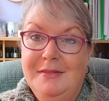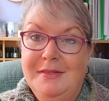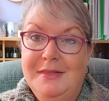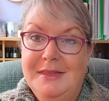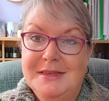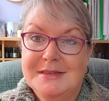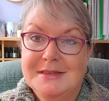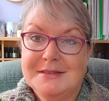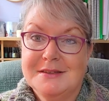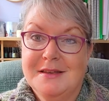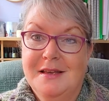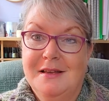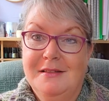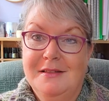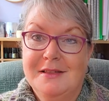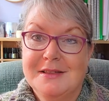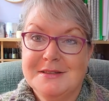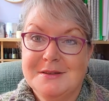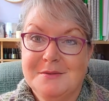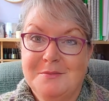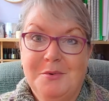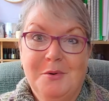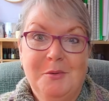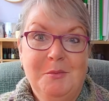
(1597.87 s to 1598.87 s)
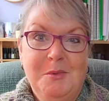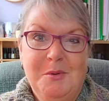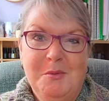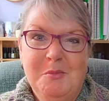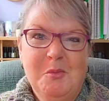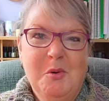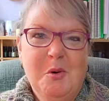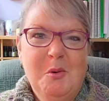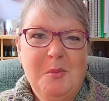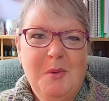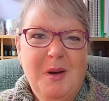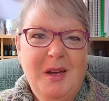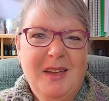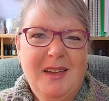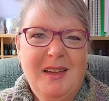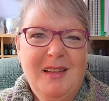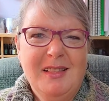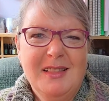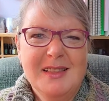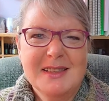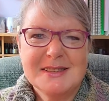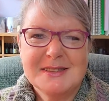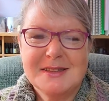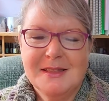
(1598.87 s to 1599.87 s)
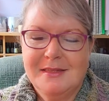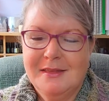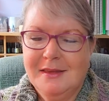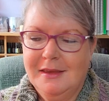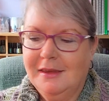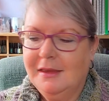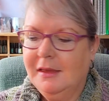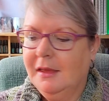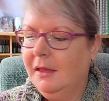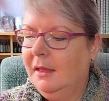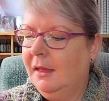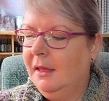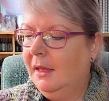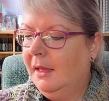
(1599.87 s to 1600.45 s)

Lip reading: These colours are probably more my colours, I think.